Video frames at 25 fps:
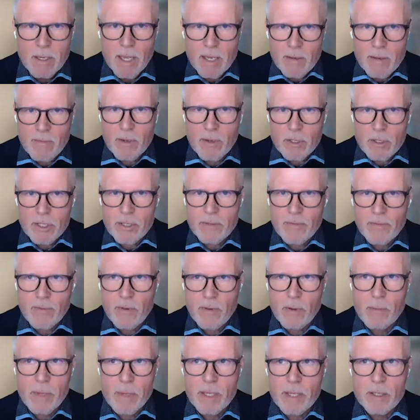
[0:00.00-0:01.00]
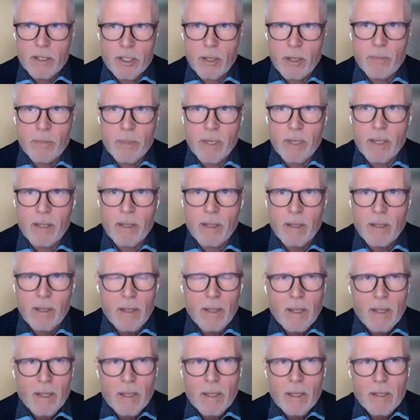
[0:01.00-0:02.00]
That was for me something
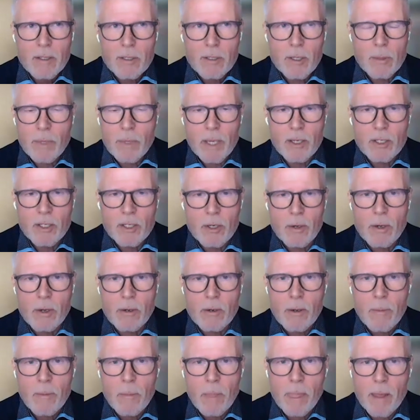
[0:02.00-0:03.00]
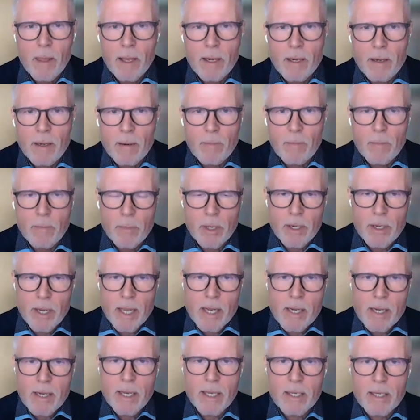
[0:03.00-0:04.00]
is wrong. But
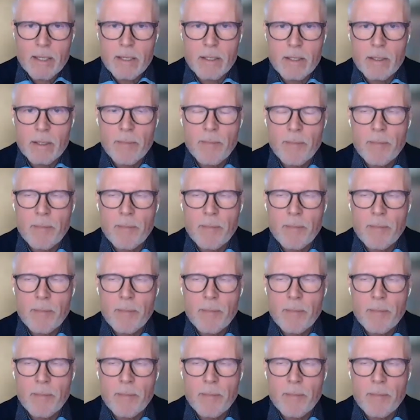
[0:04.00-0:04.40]
in that